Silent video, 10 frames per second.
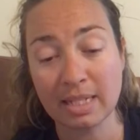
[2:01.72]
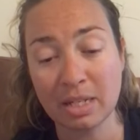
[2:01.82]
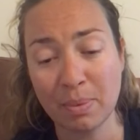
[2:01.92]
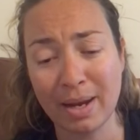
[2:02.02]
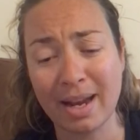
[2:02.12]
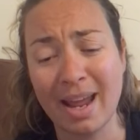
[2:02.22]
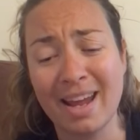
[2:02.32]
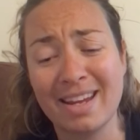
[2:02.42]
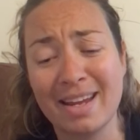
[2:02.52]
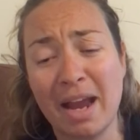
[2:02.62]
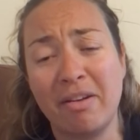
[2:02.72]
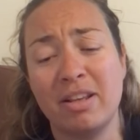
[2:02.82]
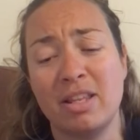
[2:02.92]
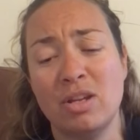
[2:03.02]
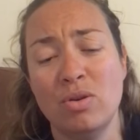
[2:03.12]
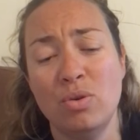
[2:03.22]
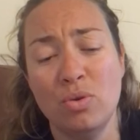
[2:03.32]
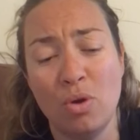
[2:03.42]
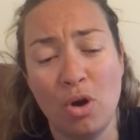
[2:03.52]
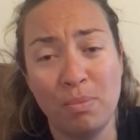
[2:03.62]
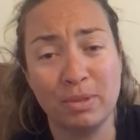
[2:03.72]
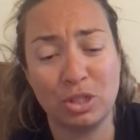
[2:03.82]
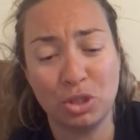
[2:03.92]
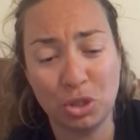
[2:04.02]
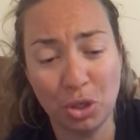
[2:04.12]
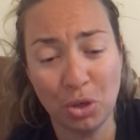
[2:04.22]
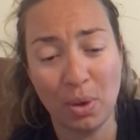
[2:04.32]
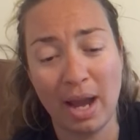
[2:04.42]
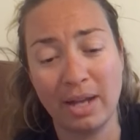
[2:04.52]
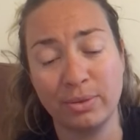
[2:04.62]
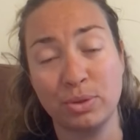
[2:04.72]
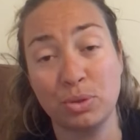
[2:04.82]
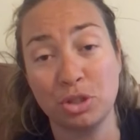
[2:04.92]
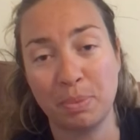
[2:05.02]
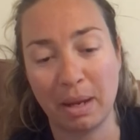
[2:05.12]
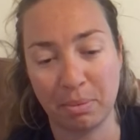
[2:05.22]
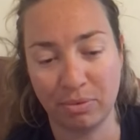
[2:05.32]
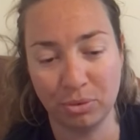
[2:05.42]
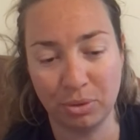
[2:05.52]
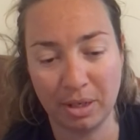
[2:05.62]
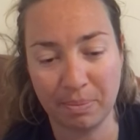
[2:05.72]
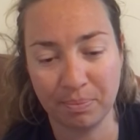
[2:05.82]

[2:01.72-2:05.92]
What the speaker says: he went, carrying the enormous two-handled saucepan before him.